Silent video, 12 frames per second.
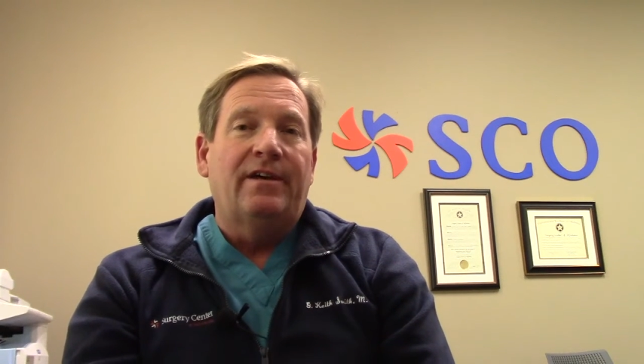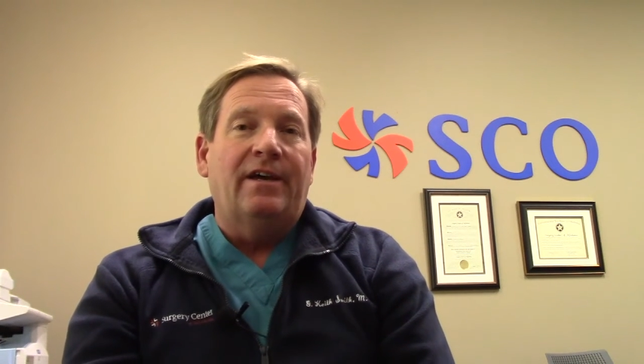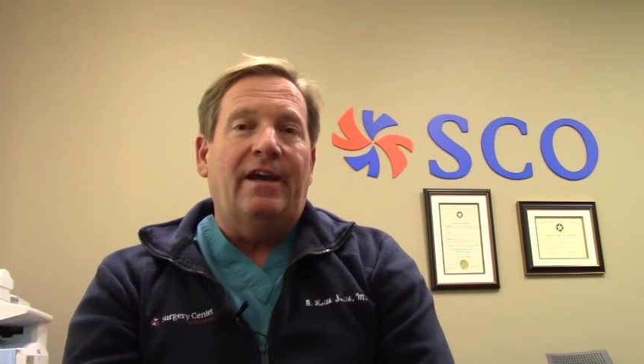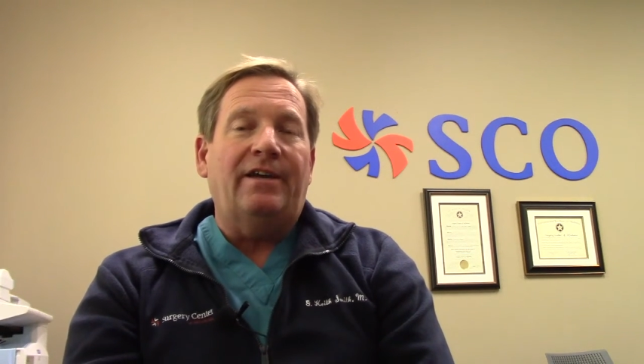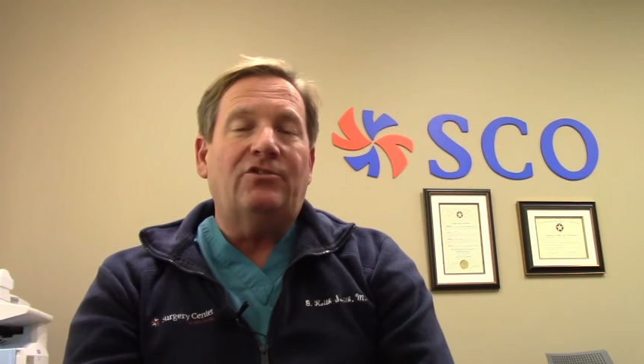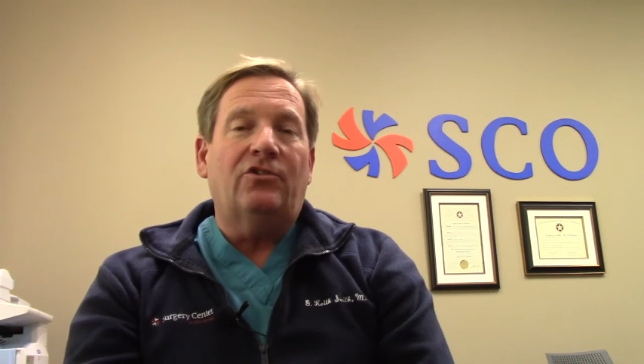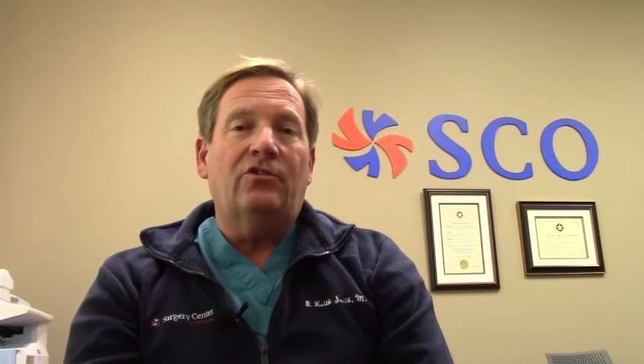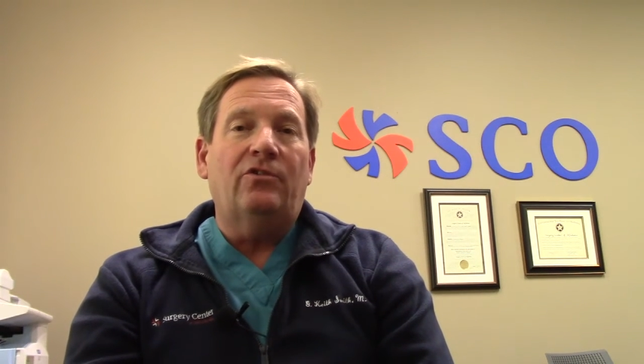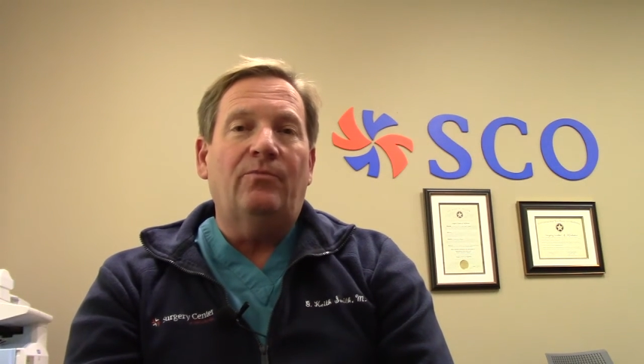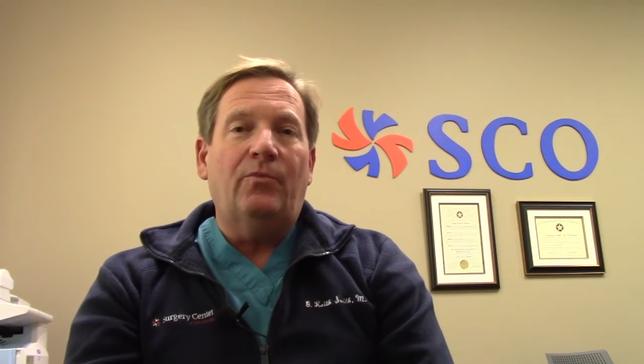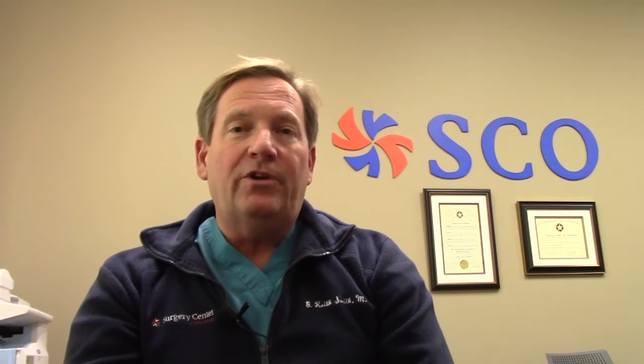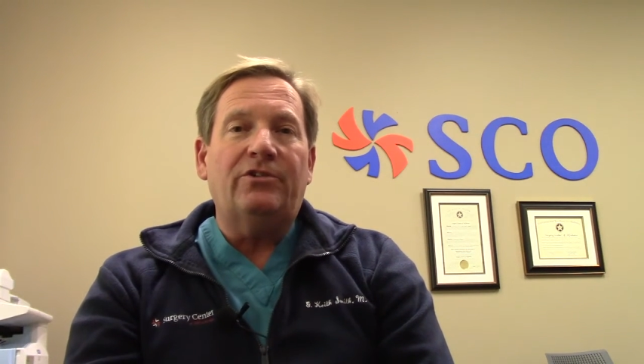a
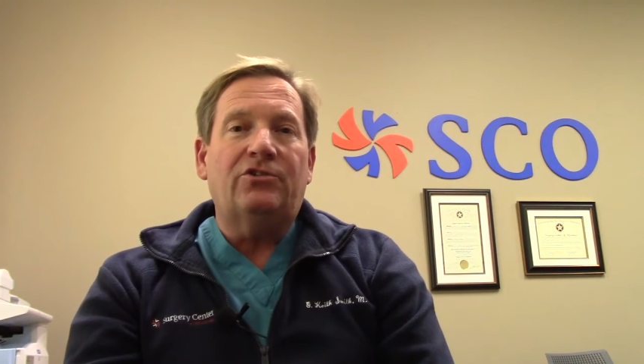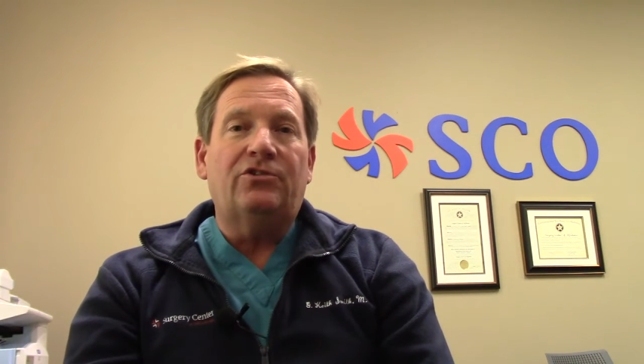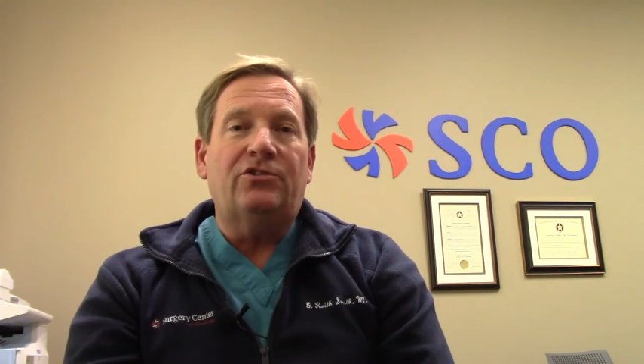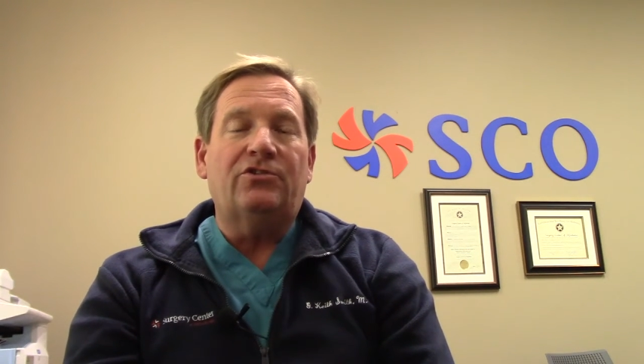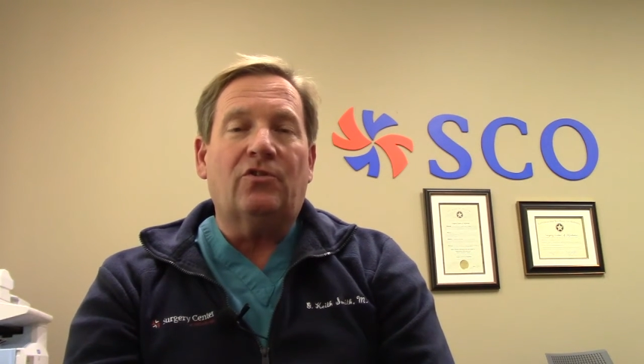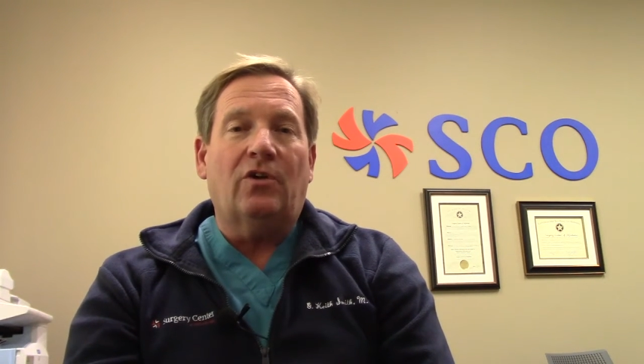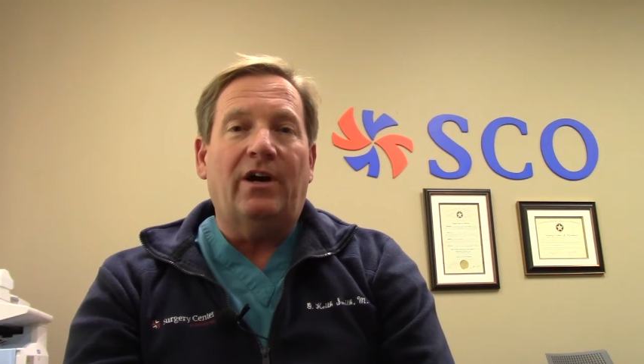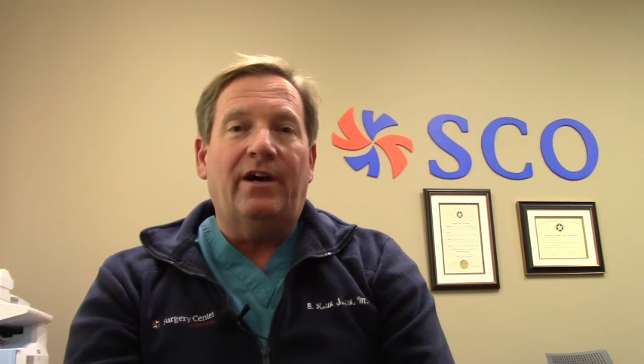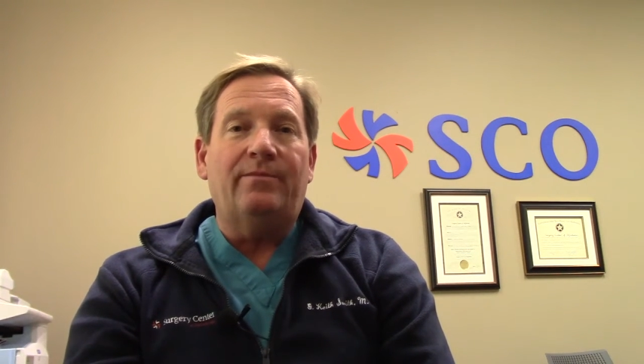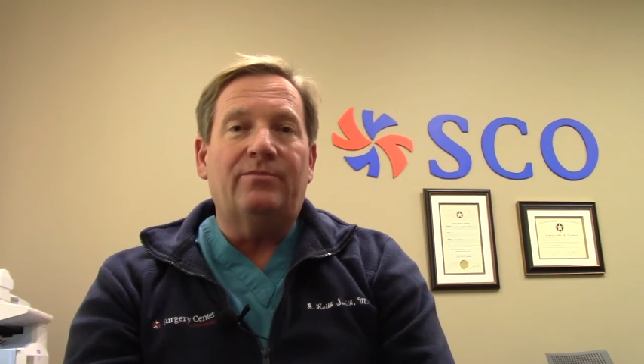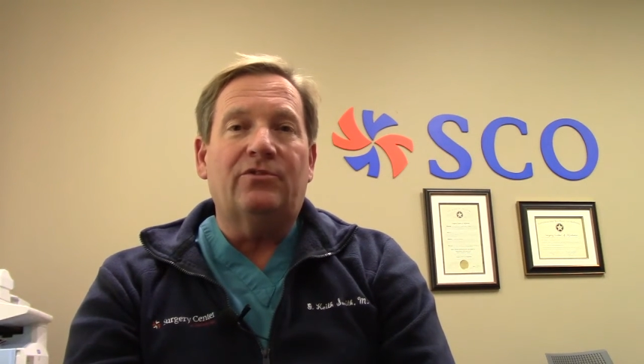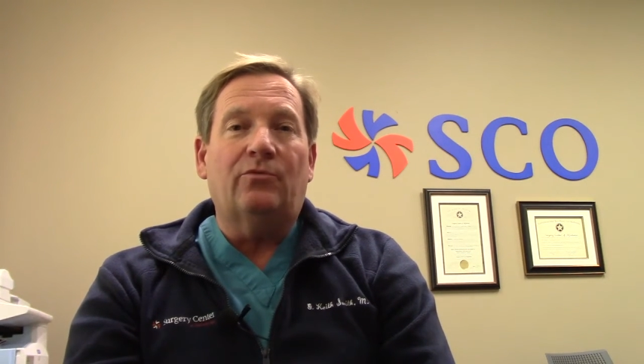term which
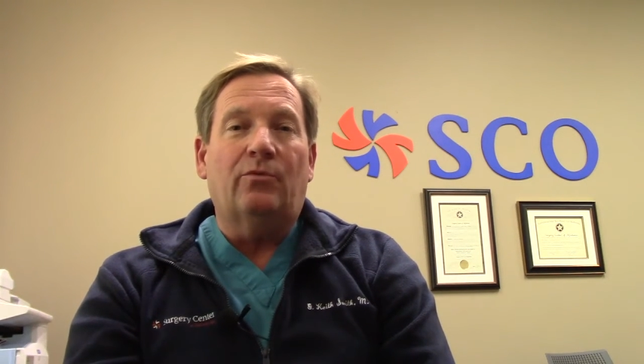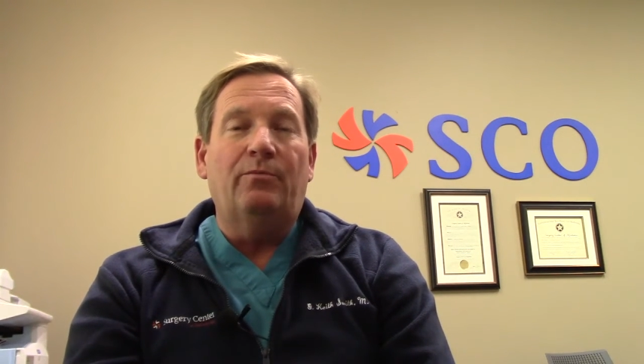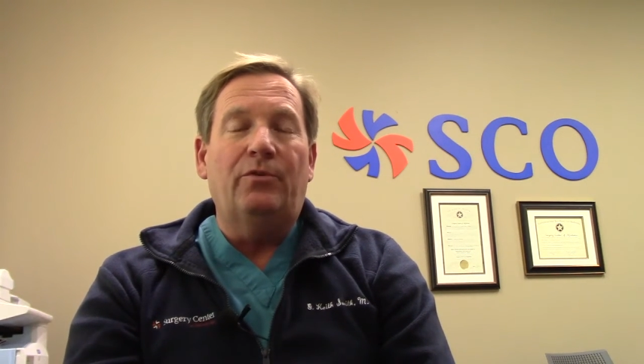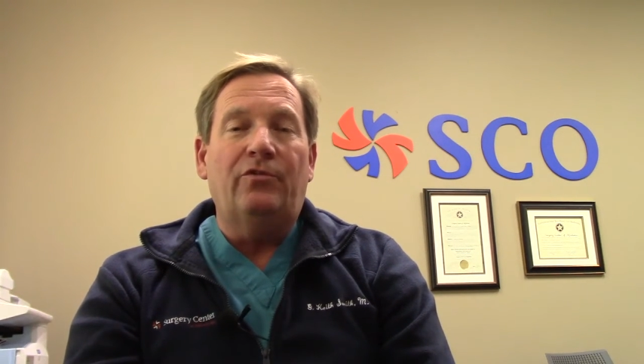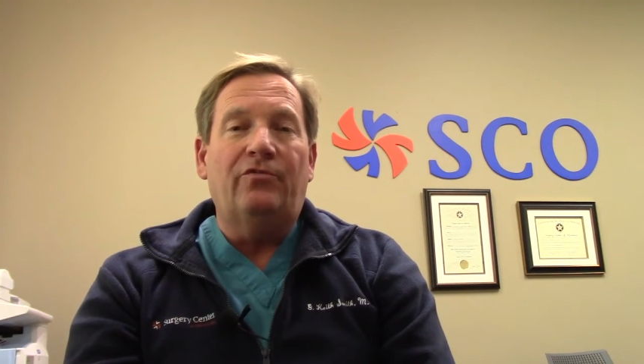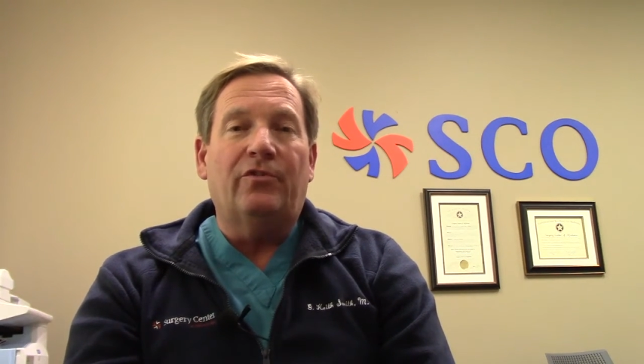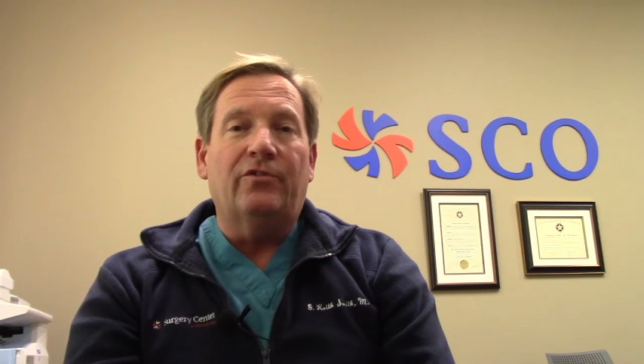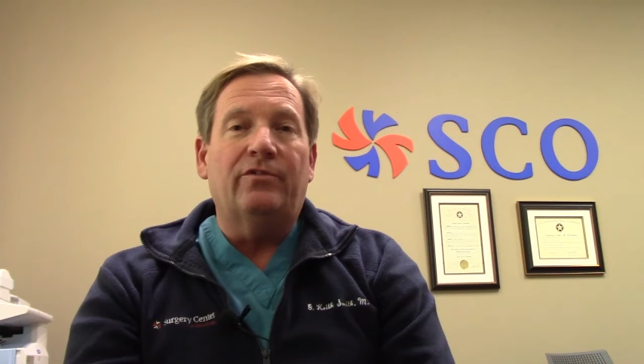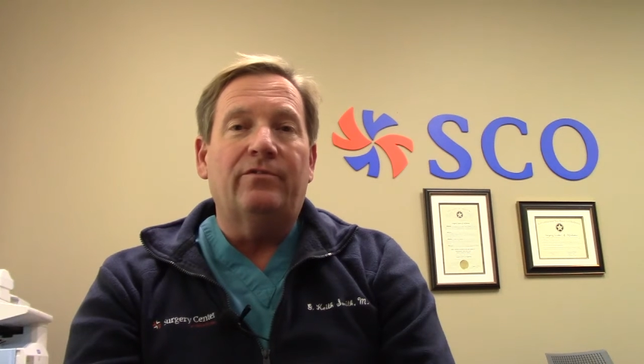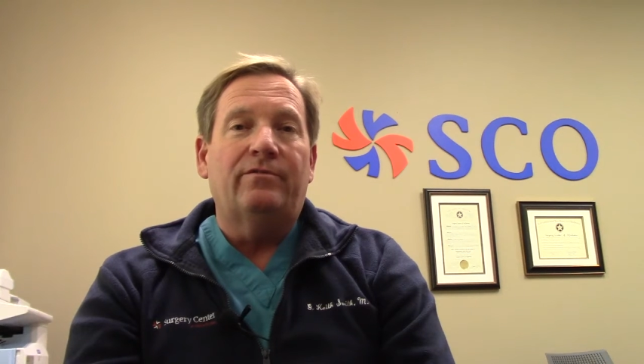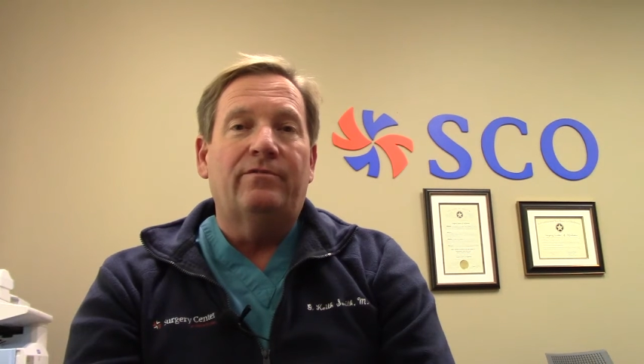describes the removal